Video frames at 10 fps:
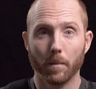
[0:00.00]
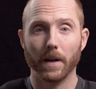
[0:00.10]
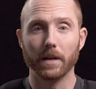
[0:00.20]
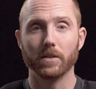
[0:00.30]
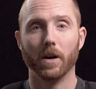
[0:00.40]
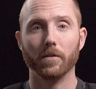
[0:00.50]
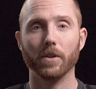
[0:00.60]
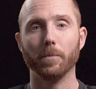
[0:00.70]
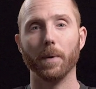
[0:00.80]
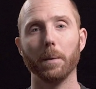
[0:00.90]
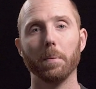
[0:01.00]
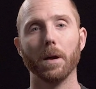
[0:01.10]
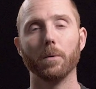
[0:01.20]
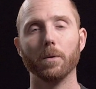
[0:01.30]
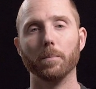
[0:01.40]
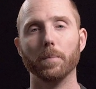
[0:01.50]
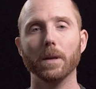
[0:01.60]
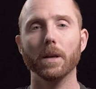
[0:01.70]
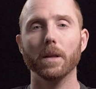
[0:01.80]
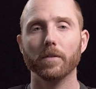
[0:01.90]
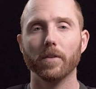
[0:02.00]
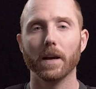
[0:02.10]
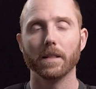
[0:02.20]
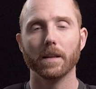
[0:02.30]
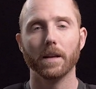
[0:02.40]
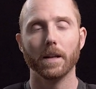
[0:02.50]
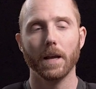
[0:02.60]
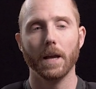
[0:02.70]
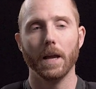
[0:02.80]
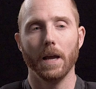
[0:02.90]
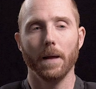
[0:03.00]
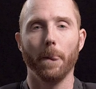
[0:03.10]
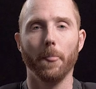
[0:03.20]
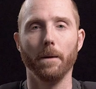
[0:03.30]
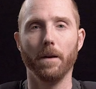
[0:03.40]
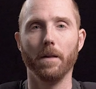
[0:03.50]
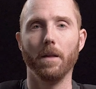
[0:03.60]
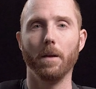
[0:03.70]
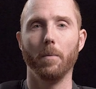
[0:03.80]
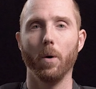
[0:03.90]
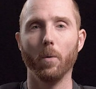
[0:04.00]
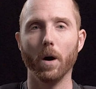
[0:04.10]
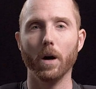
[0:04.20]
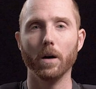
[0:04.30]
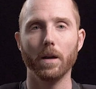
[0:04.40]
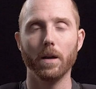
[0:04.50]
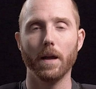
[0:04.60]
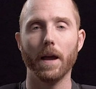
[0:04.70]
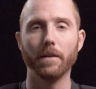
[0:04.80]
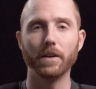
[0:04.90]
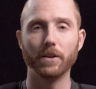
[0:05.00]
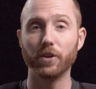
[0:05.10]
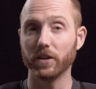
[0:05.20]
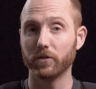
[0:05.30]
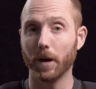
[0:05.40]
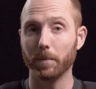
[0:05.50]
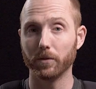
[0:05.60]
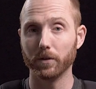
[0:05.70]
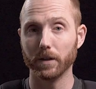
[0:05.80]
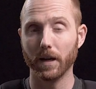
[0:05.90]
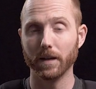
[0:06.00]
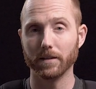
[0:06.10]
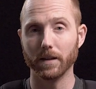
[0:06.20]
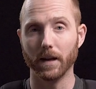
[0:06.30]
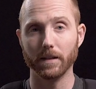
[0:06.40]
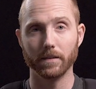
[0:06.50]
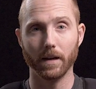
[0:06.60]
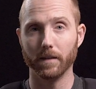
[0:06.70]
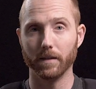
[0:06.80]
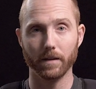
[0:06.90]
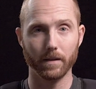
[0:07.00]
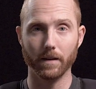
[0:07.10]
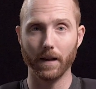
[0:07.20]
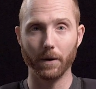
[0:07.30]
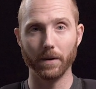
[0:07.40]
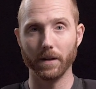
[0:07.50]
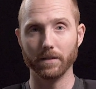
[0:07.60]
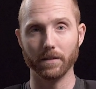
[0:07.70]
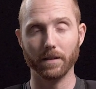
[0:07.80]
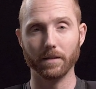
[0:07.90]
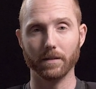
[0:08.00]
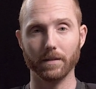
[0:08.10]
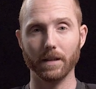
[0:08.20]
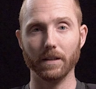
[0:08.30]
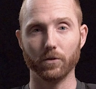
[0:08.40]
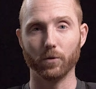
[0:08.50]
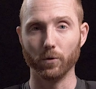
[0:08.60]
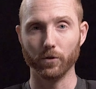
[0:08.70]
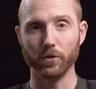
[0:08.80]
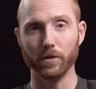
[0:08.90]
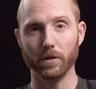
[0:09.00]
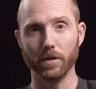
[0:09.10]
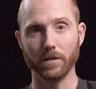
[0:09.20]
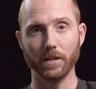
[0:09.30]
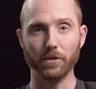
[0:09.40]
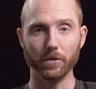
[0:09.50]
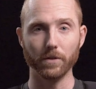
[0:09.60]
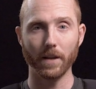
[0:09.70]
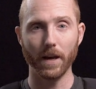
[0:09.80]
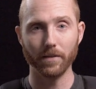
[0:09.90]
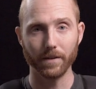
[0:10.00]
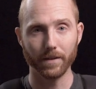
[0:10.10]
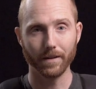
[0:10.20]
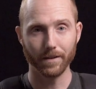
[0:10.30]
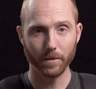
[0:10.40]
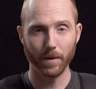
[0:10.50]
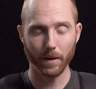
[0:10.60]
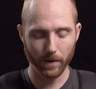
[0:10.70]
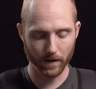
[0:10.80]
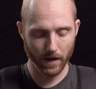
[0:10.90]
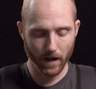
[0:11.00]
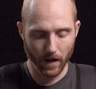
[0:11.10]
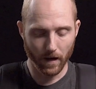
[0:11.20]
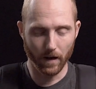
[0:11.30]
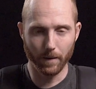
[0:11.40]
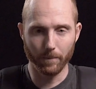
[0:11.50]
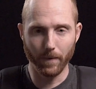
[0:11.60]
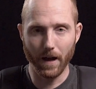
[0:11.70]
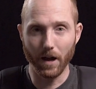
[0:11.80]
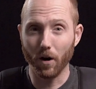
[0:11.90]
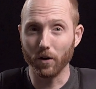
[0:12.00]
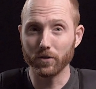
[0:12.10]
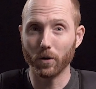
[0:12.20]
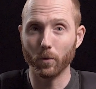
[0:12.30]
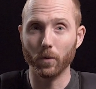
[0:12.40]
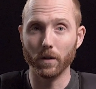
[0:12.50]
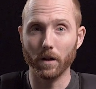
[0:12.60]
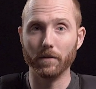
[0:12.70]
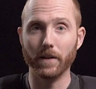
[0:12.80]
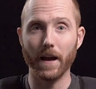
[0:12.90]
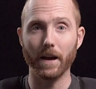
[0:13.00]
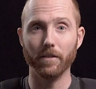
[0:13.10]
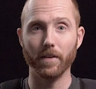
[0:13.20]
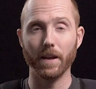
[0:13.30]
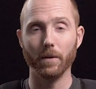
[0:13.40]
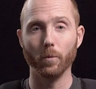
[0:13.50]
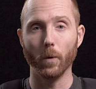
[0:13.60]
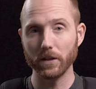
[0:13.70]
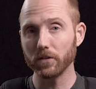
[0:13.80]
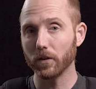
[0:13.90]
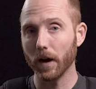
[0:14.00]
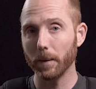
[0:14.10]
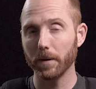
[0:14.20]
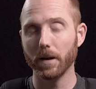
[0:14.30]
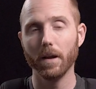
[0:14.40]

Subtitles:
My next con for this backpack would be the fact that while having a chest strap is really nice, and I think nowadays is crucial, essential to having a good backpack, I also would love to have a waist strap.